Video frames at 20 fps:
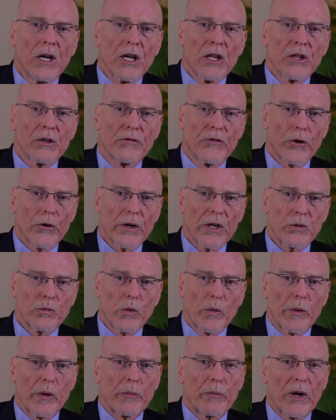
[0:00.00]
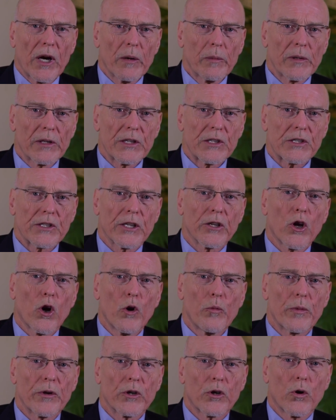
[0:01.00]
The verdict will be published in
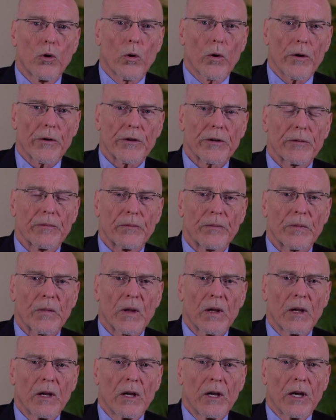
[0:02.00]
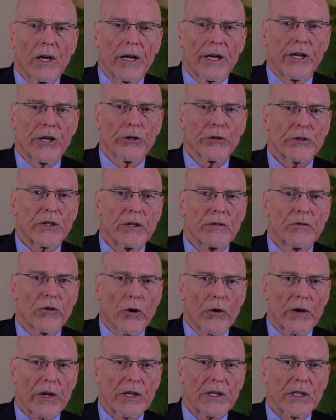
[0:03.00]
open court. A guilty
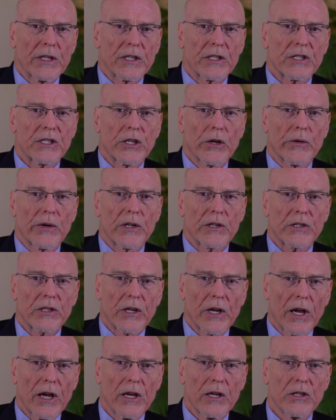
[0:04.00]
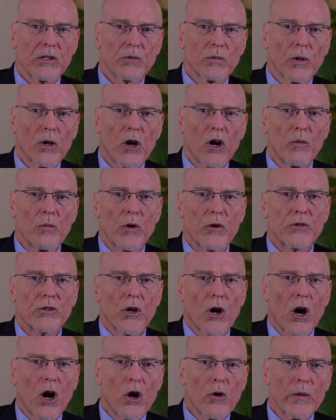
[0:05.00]
verdict in a serious case will almost
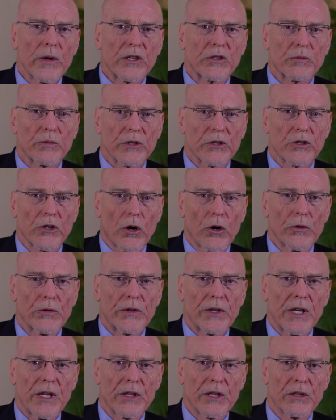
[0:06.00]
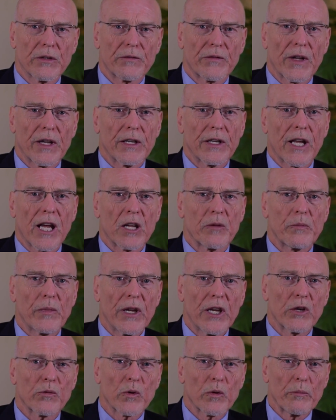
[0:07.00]
always result in the defendant
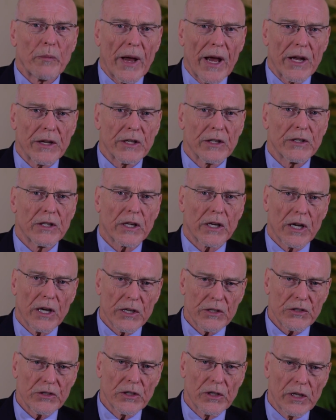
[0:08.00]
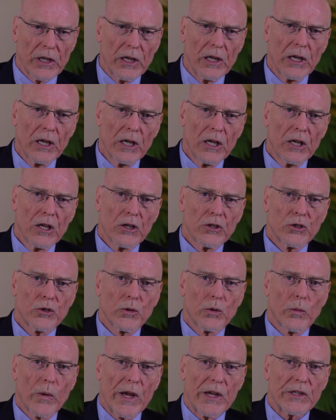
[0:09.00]
being remanded to custody
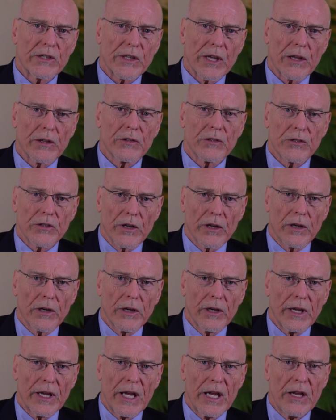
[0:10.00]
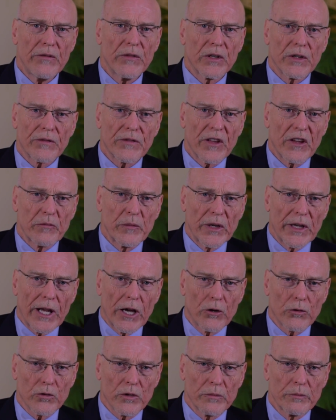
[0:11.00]
to await sentencing, even if they've been
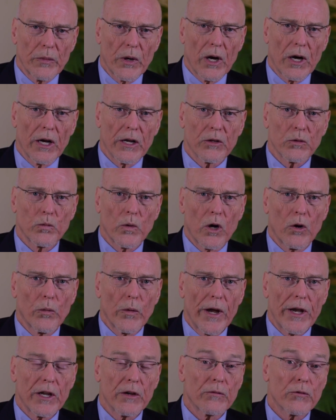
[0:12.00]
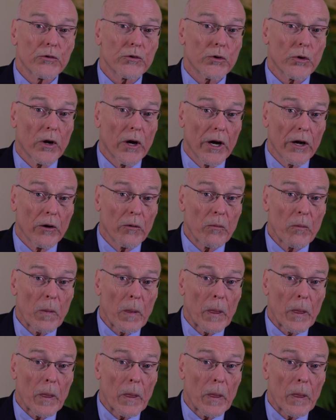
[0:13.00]
out on bond while waiting for trial.